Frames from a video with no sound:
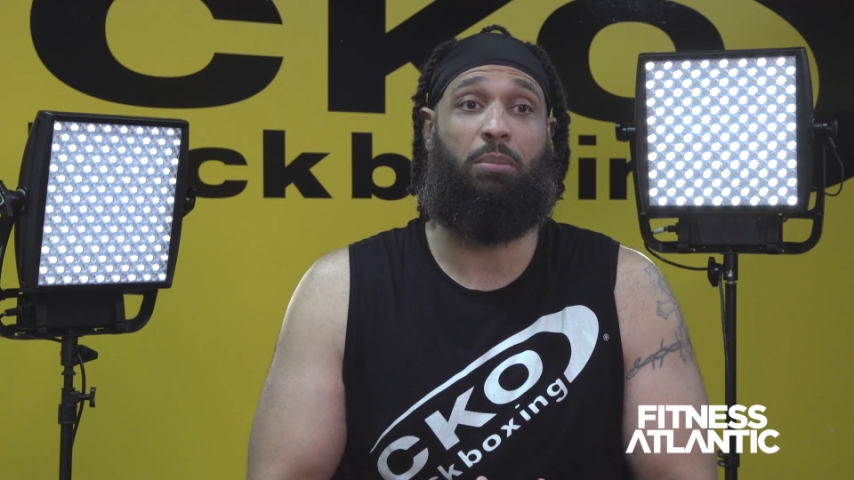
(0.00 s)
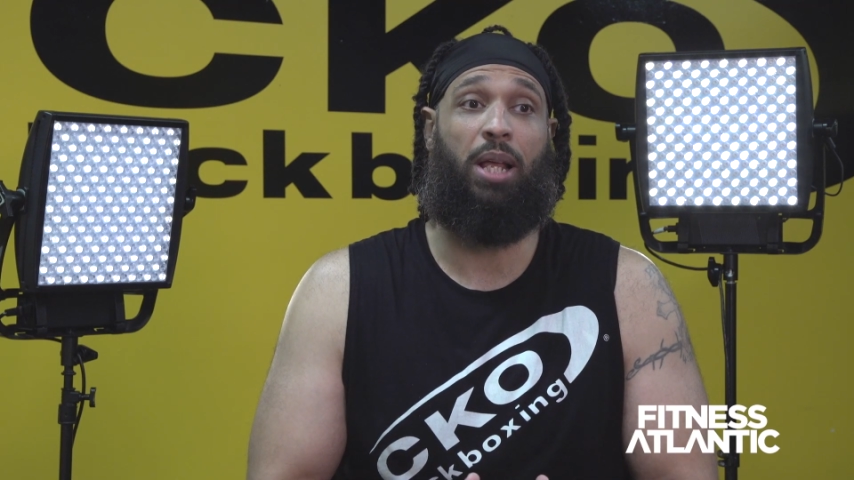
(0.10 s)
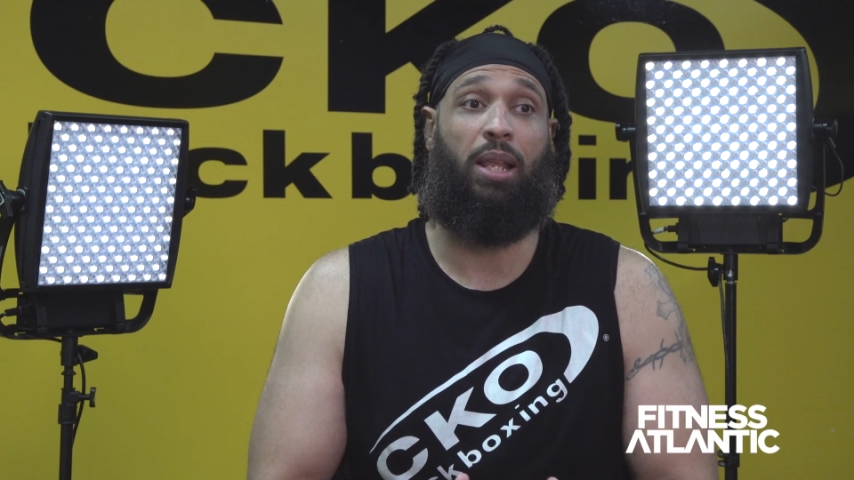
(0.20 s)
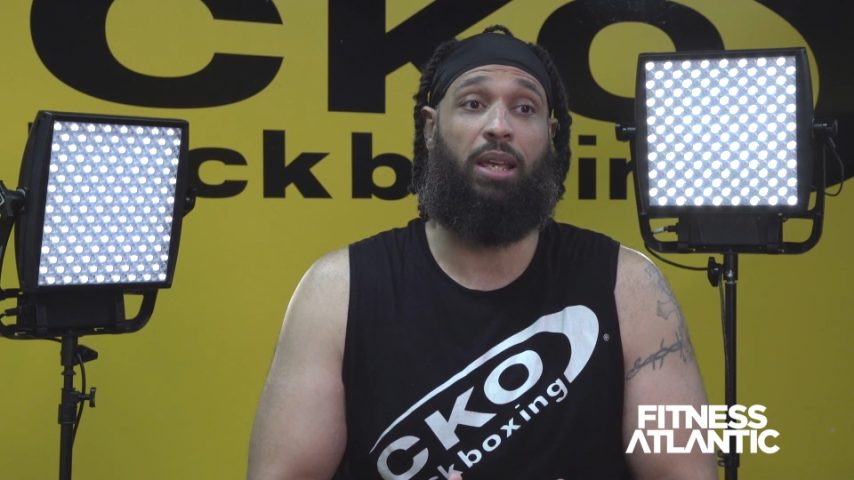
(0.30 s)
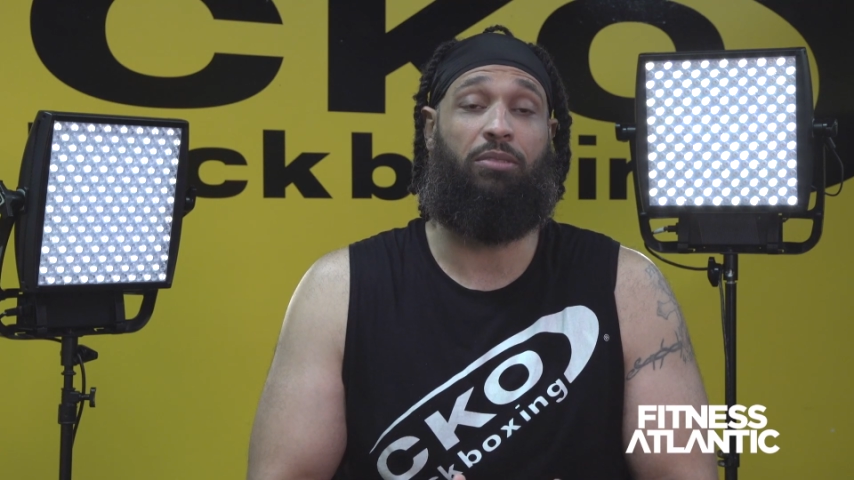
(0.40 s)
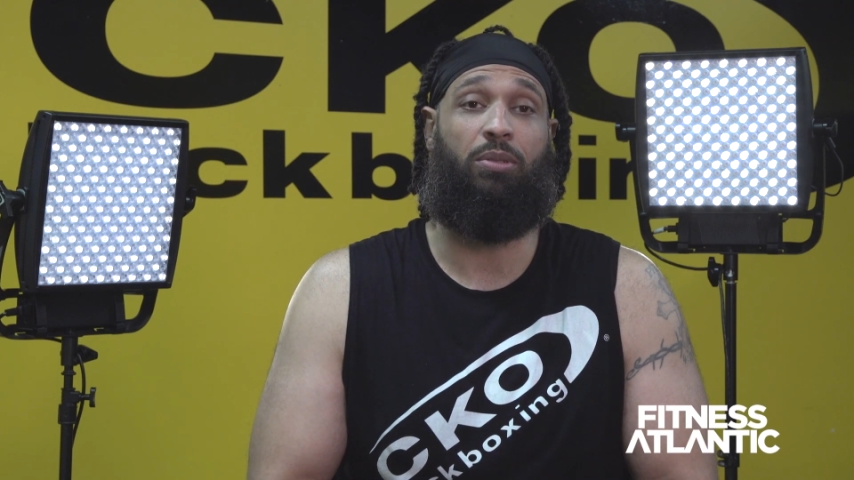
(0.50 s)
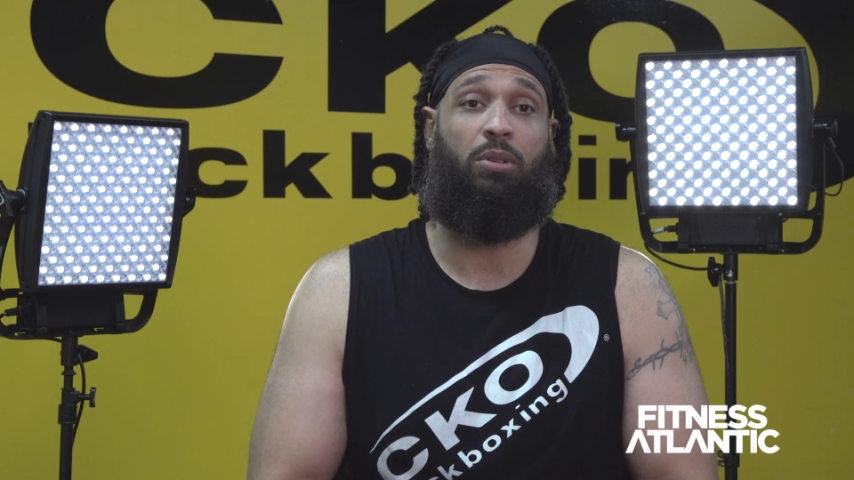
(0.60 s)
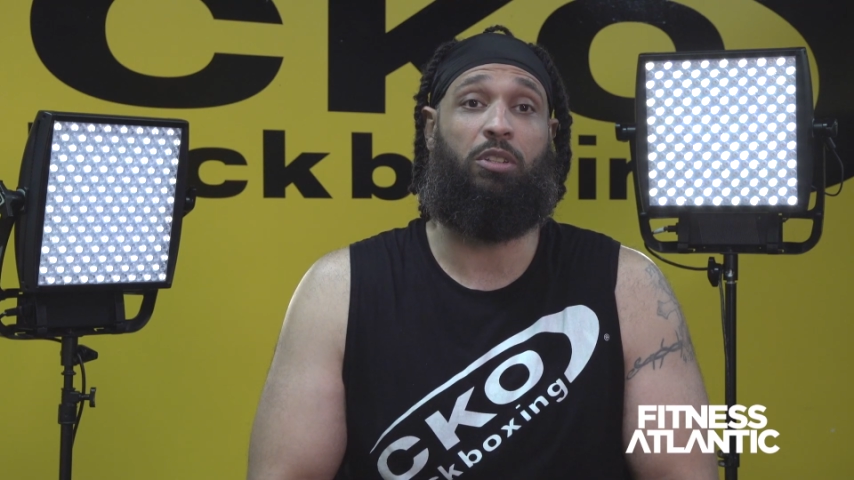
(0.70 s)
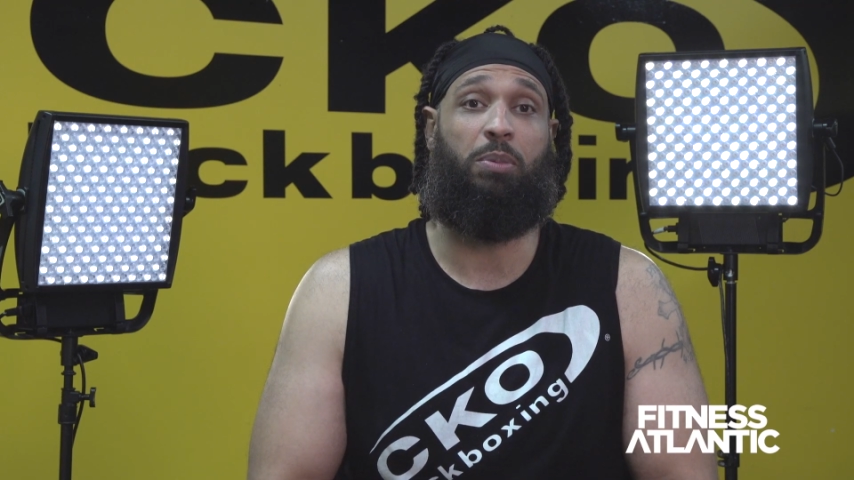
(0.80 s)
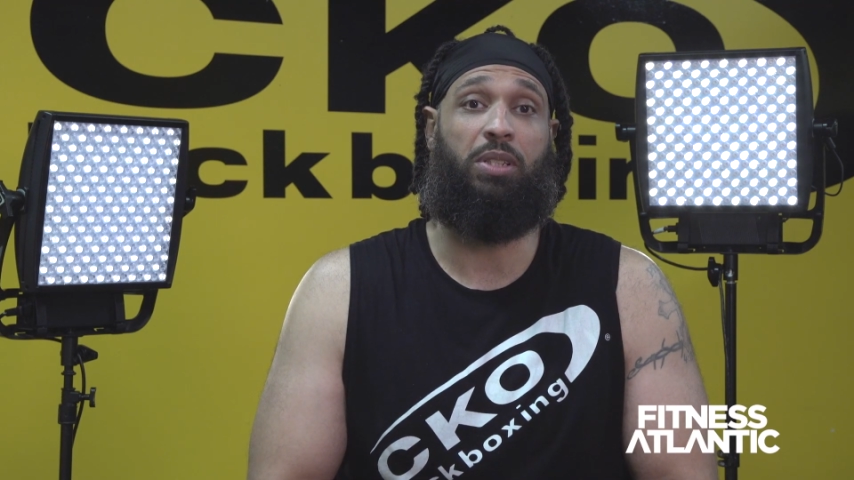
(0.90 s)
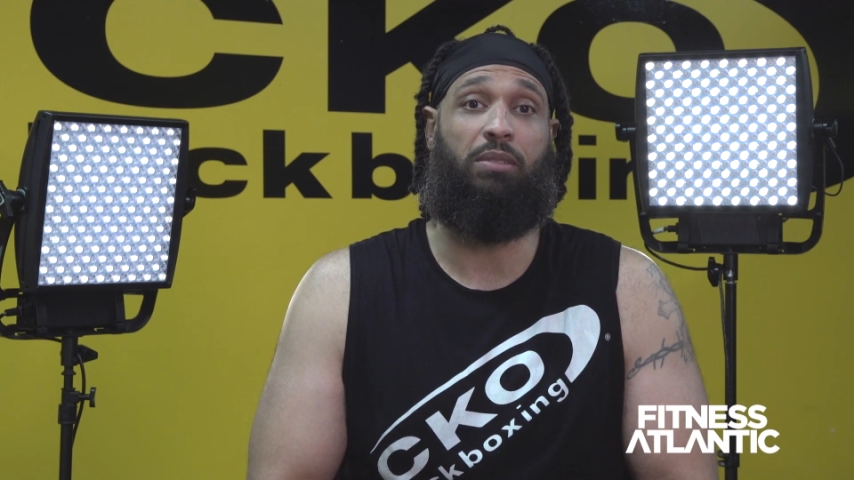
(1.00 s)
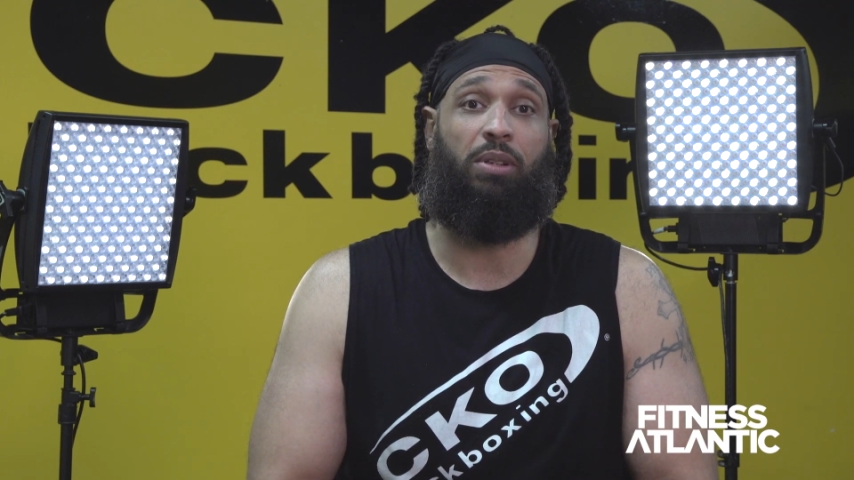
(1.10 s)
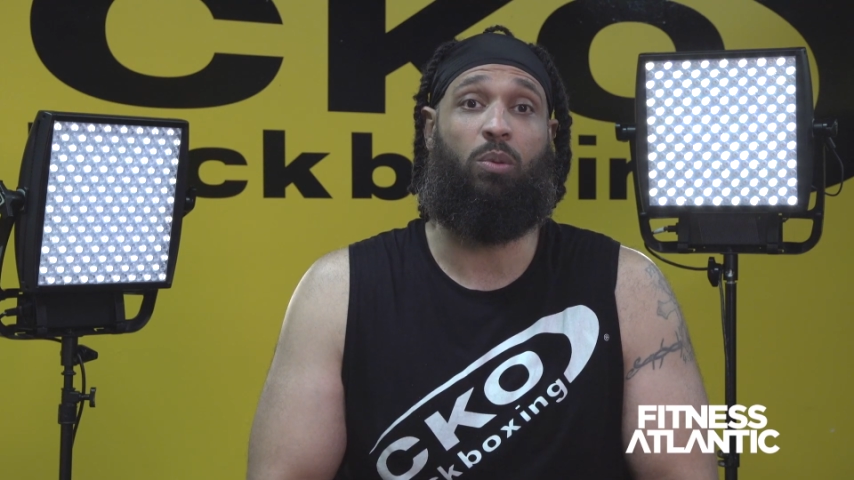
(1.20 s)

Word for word: my life for a specific